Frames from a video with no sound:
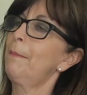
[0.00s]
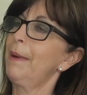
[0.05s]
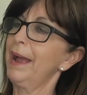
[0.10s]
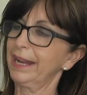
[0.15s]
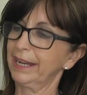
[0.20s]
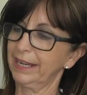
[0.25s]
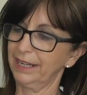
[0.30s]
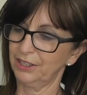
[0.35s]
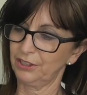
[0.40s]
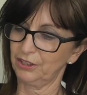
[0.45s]

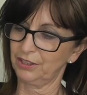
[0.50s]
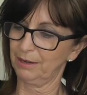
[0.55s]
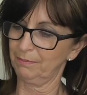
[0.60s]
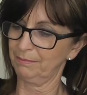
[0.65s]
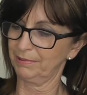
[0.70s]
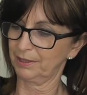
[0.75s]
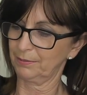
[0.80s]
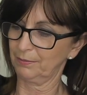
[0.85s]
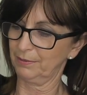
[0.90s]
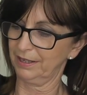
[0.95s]
packaged
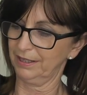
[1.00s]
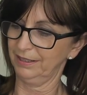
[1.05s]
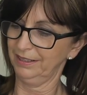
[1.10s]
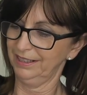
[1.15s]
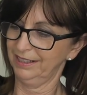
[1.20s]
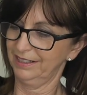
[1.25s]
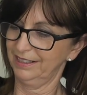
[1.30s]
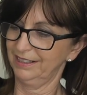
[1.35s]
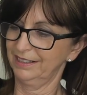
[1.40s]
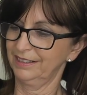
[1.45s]
up as well.
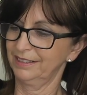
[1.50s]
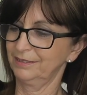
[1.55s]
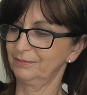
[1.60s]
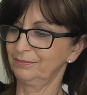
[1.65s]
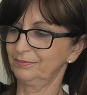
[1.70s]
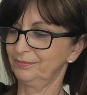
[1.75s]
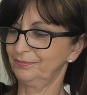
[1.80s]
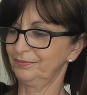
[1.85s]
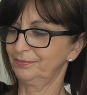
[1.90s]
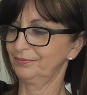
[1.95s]

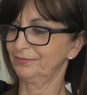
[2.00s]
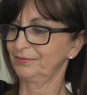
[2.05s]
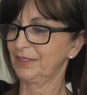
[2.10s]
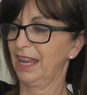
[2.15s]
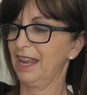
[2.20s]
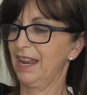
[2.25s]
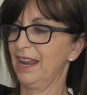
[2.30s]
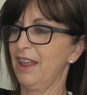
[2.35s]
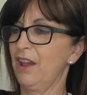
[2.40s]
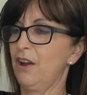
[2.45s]

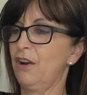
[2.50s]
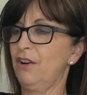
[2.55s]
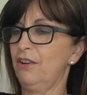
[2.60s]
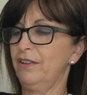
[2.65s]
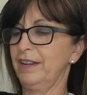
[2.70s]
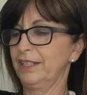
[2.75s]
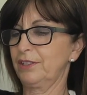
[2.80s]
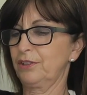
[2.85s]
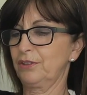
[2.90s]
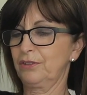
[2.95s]
Oh,
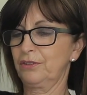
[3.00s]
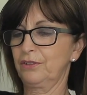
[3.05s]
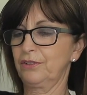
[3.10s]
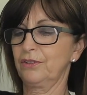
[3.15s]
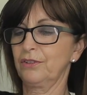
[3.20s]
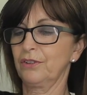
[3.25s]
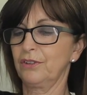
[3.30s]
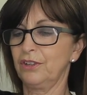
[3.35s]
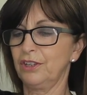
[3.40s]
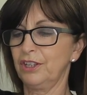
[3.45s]
that's
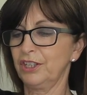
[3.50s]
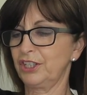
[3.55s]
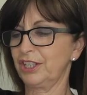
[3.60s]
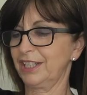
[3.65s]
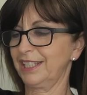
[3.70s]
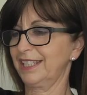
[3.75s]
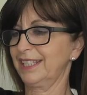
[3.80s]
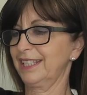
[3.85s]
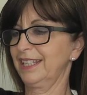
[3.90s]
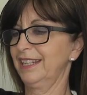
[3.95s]

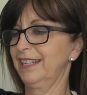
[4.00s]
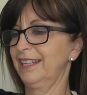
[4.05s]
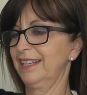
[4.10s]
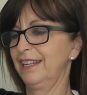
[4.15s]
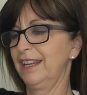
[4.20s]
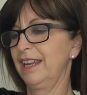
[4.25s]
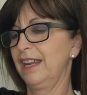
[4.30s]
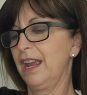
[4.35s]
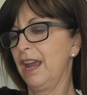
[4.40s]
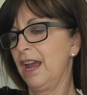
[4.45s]
gorgeous.
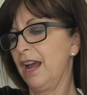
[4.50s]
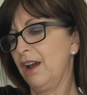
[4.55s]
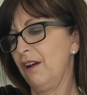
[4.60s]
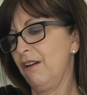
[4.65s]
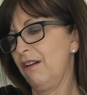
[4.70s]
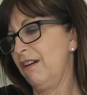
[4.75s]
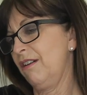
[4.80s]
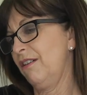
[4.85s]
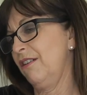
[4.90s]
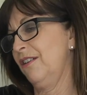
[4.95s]

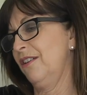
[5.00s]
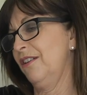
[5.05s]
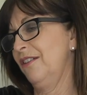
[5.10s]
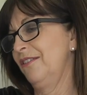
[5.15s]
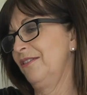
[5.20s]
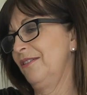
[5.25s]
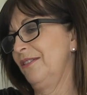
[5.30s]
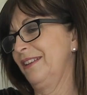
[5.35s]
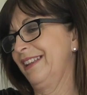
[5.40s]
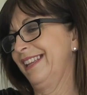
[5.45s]
Oh,
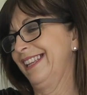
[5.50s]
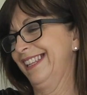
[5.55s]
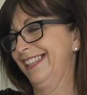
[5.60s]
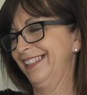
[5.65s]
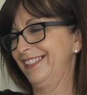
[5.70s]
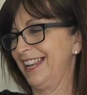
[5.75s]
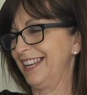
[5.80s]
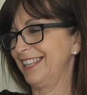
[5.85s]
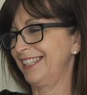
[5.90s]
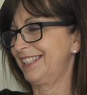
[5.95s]

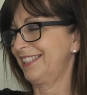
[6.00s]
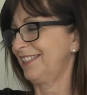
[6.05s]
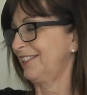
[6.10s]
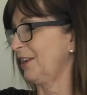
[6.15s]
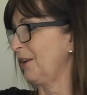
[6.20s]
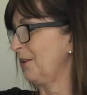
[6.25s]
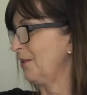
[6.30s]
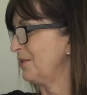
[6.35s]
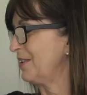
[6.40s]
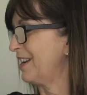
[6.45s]
that's
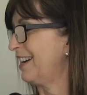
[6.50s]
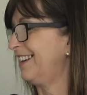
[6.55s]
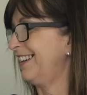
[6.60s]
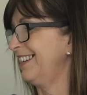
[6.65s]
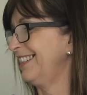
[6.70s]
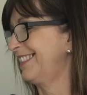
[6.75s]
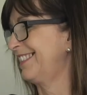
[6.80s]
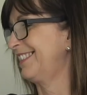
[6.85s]
so nice,